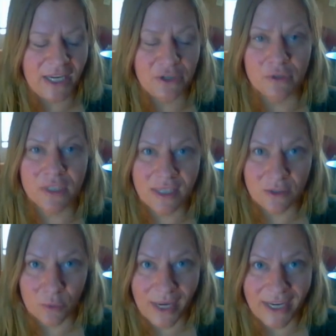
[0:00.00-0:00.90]
a dangerous
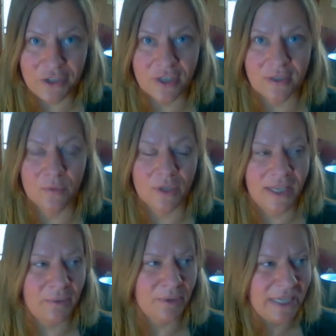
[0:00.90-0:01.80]
situation where
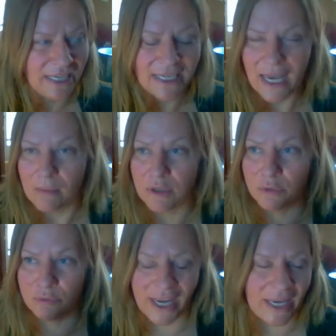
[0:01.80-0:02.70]
they were kidnapped
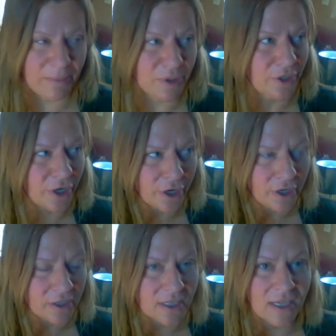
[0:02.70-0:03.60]
or raped or
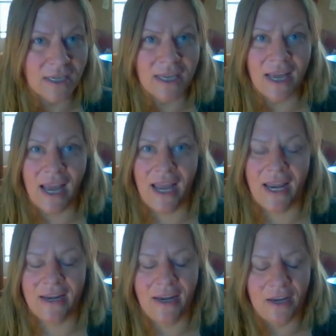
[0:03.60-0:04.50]
hurt.
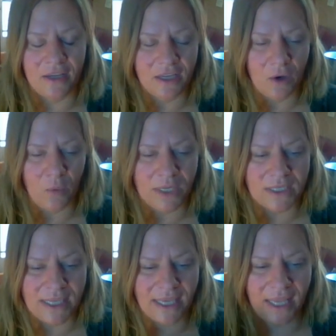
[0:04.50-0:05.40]
And, you know,
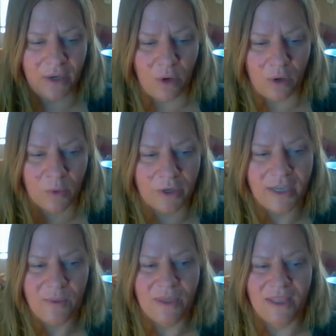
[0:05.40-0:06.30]
once they like are
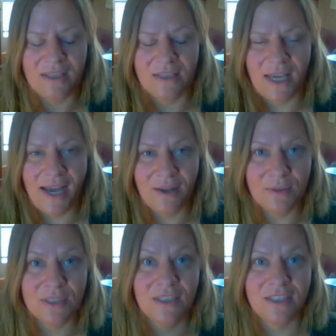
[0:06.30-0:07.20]
working with this
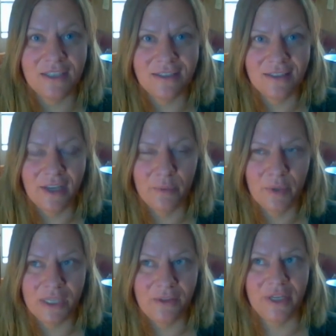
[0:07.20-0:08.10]
counselor, they're
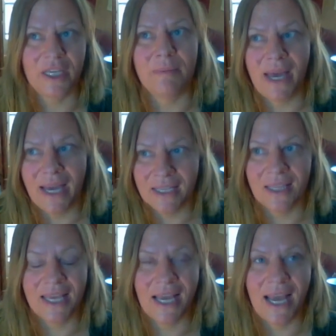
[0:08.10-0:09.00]
really looking back
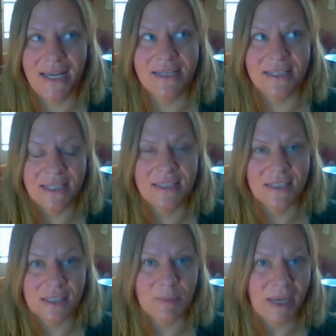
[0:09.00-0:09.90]
and like, I did
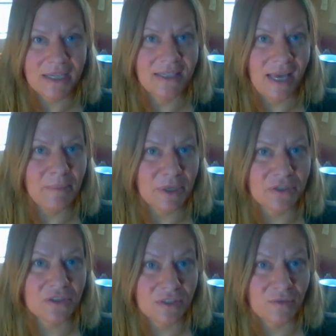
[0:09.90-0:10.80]
suspect that
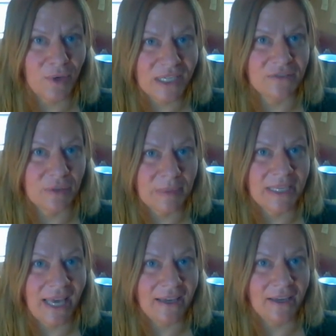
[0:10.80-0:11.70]
person's voice from the
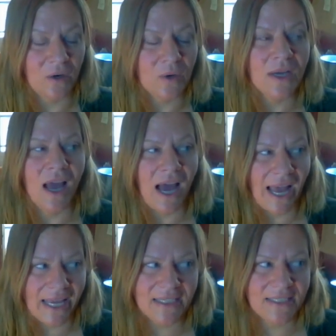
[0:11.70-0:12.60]
get-go.
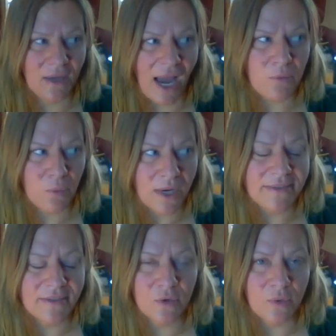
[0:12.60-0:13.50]
I, I
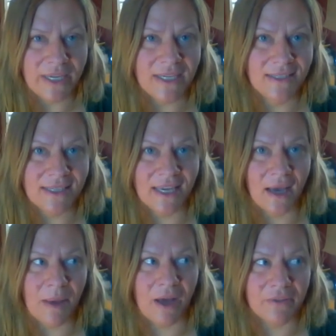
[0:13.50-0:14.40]
was queasy
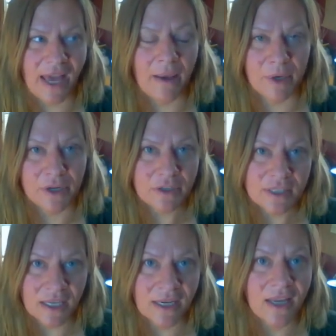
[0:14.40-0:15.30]
about that
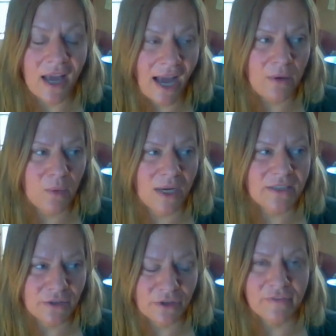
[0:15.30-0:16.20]
person. I
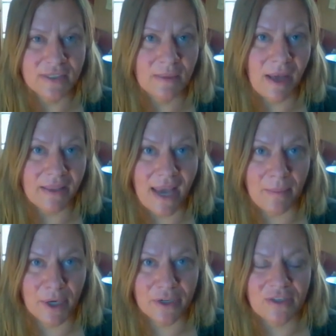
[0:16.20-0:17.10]
was nervous about
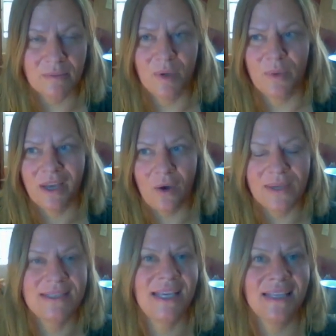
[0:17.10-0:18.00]
that person, but we
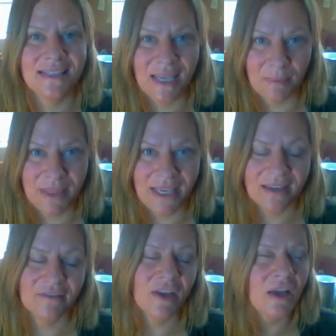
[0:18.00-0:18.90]
always say the same
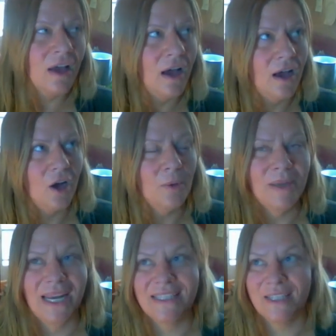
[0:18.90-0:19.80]
thing of, oh,
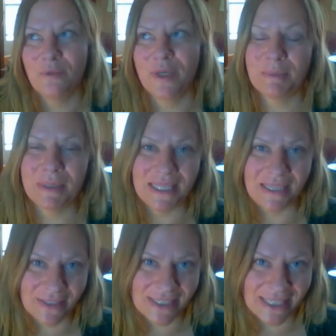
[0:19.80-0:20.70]
but I didn't want to
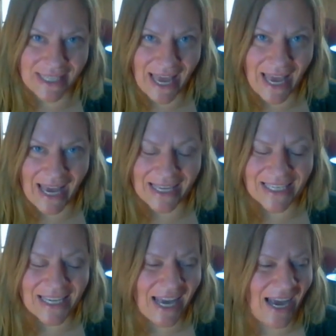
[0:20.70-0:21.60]
believe into
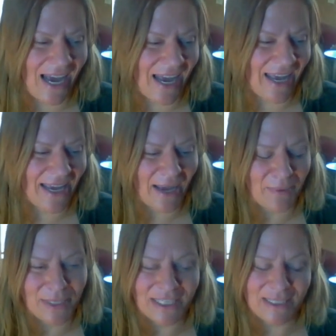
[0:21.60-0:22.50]
that. I,
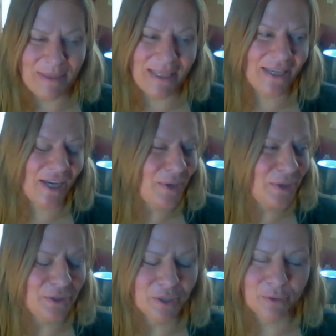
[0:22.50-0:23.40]
I wanted to be like, oh,
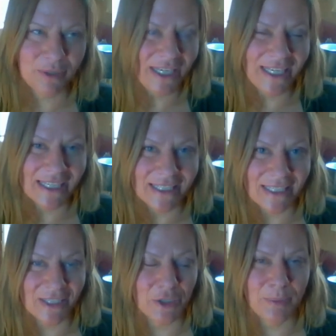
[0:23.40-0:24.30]
you're just reading
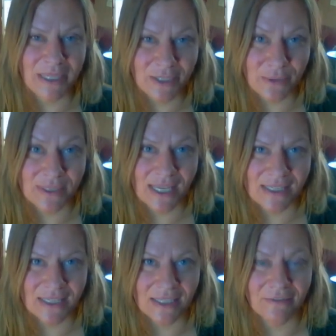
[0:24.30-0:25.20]
into this. You're being too
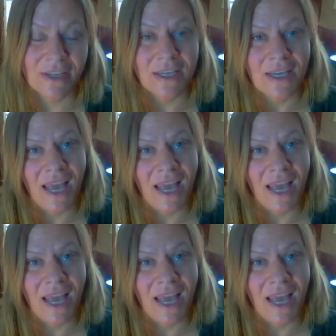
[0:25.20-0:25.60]
sensitive.